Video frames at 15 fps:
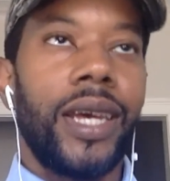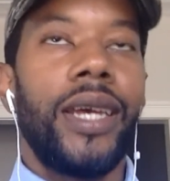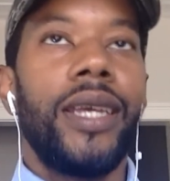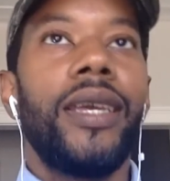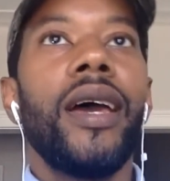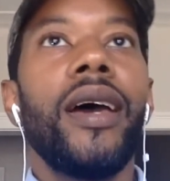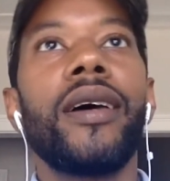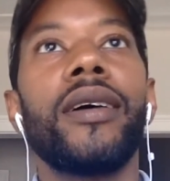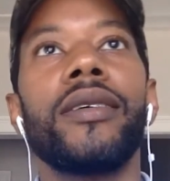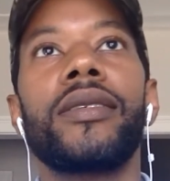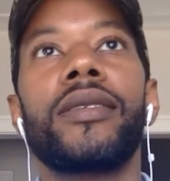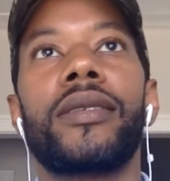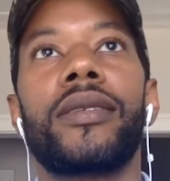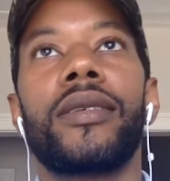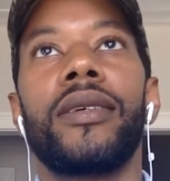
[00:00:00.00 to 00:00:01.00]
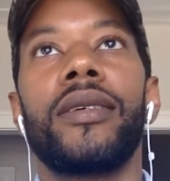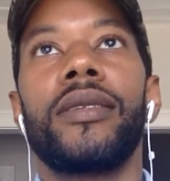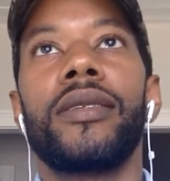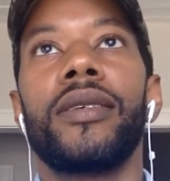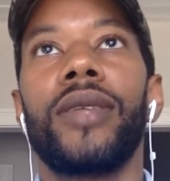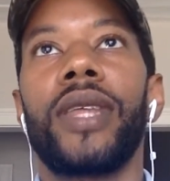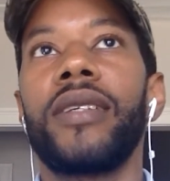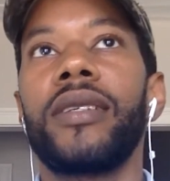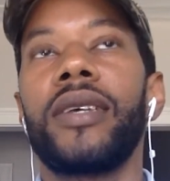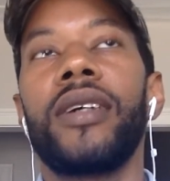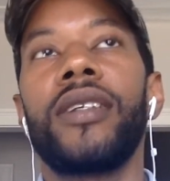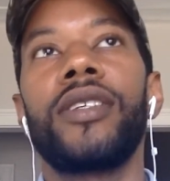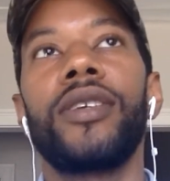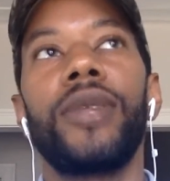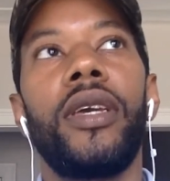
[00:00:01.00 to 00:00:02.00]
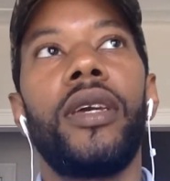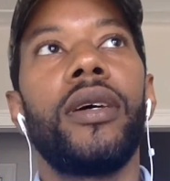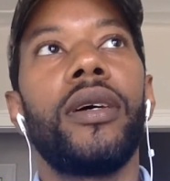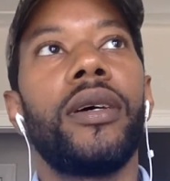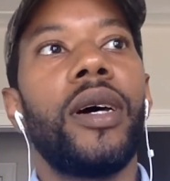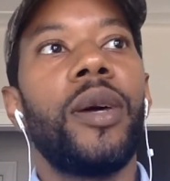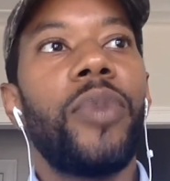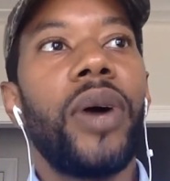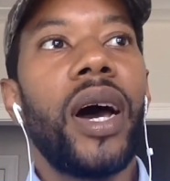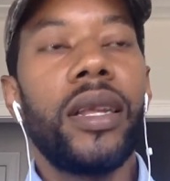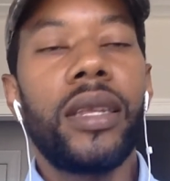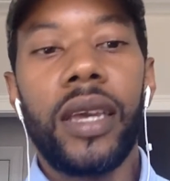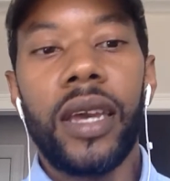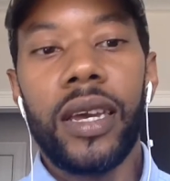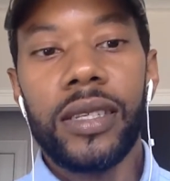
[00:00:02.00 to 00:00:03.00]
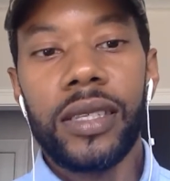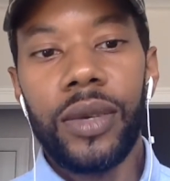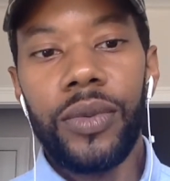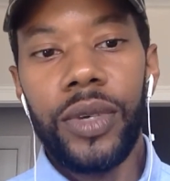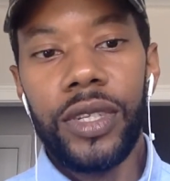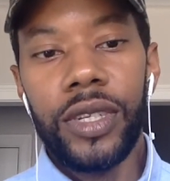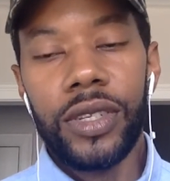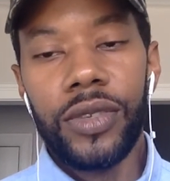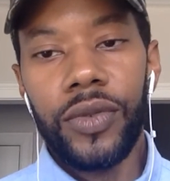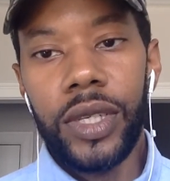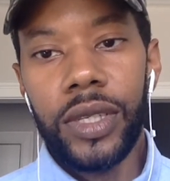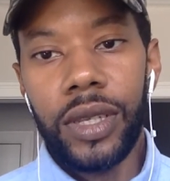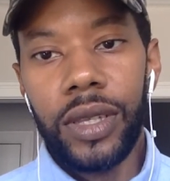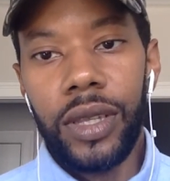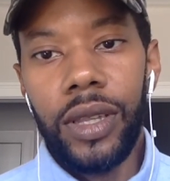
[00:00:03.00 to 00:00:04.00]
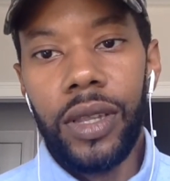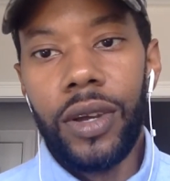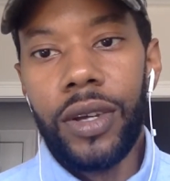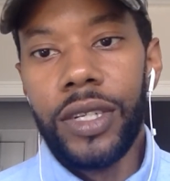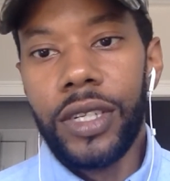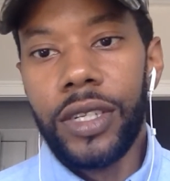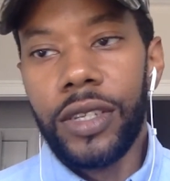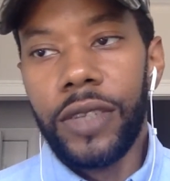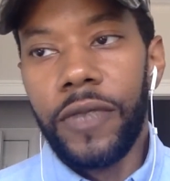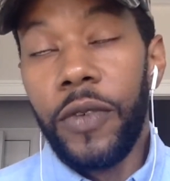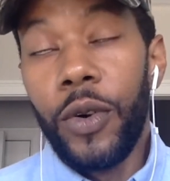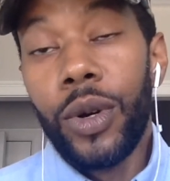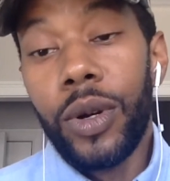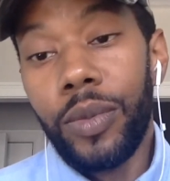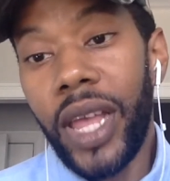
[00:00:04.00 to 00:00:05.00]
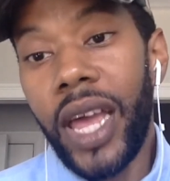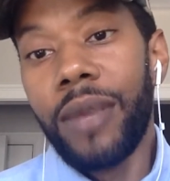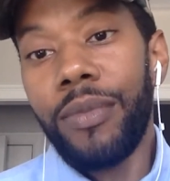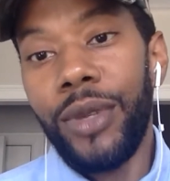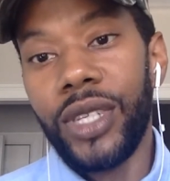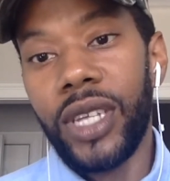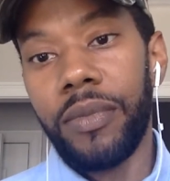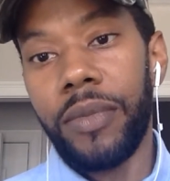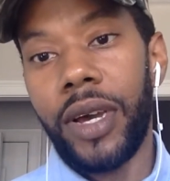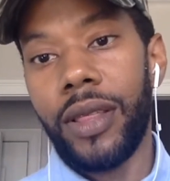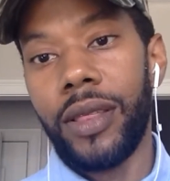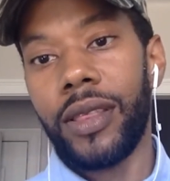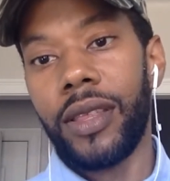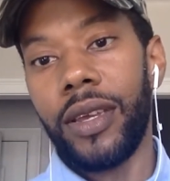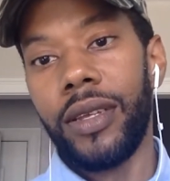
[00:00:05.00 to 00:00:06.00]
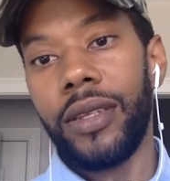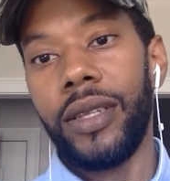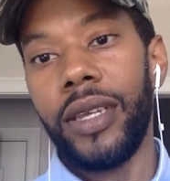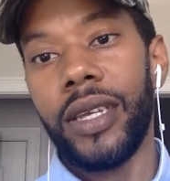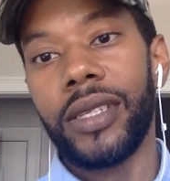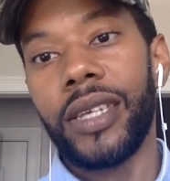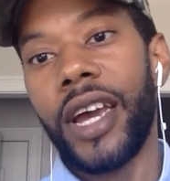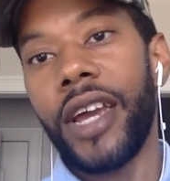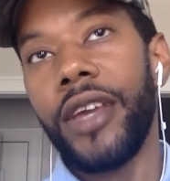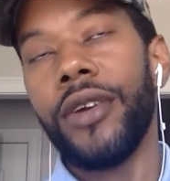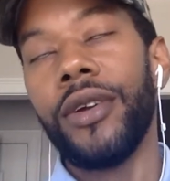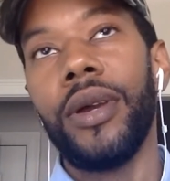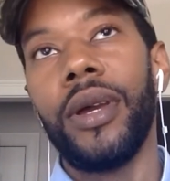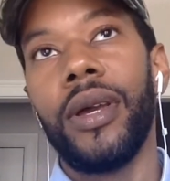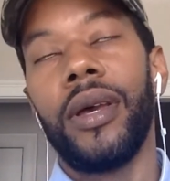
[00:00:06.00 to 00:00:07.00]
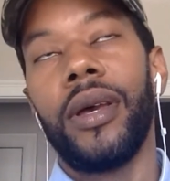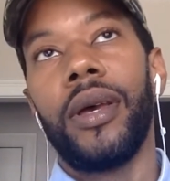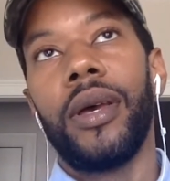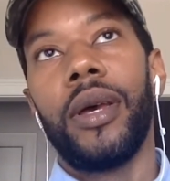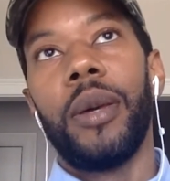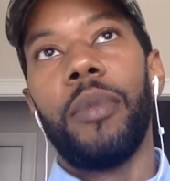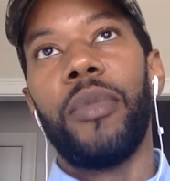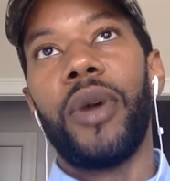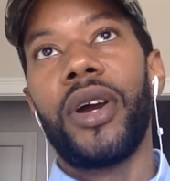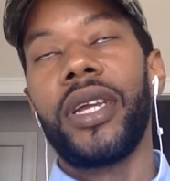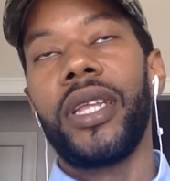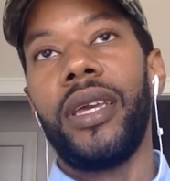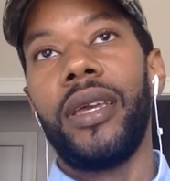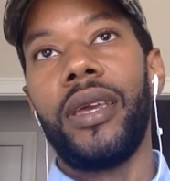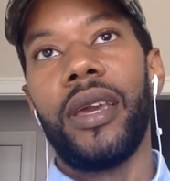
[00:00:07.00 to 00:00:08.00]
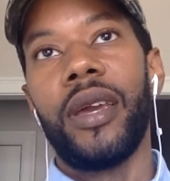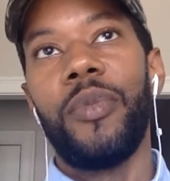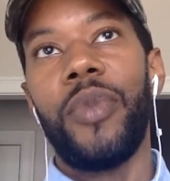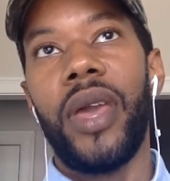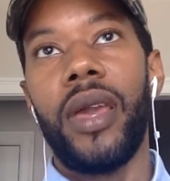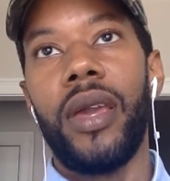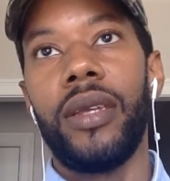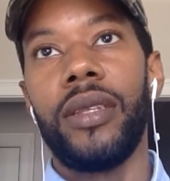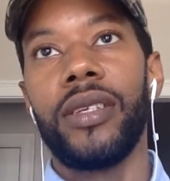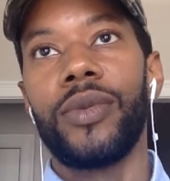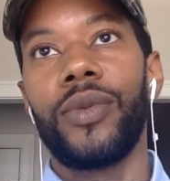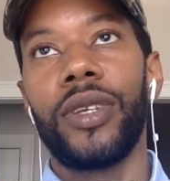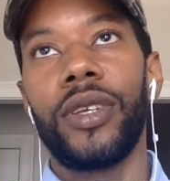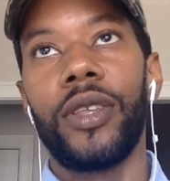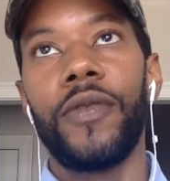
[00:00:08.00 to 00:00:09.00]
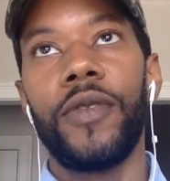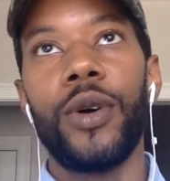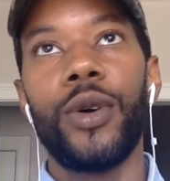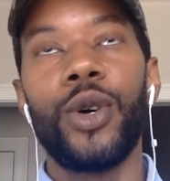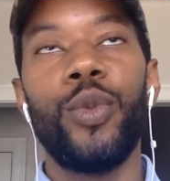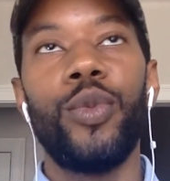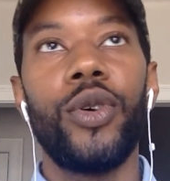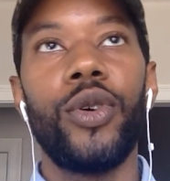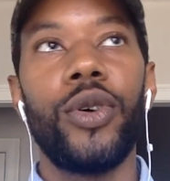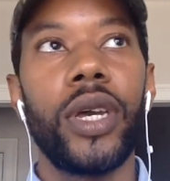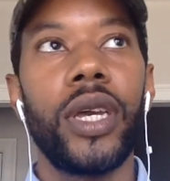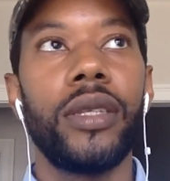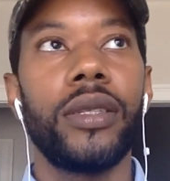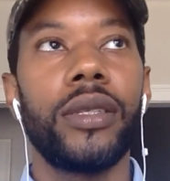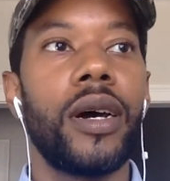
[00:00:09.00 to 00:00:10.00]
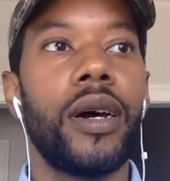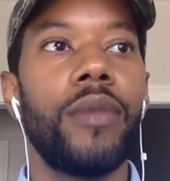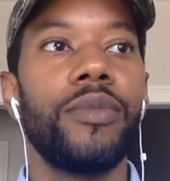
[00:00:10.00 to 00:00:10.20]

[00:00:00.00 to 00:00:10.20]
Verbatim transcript: Yes. So that's actually a podcast that we just recently launched for Black Music Month, and the entire marketing campaign is one of the focal points.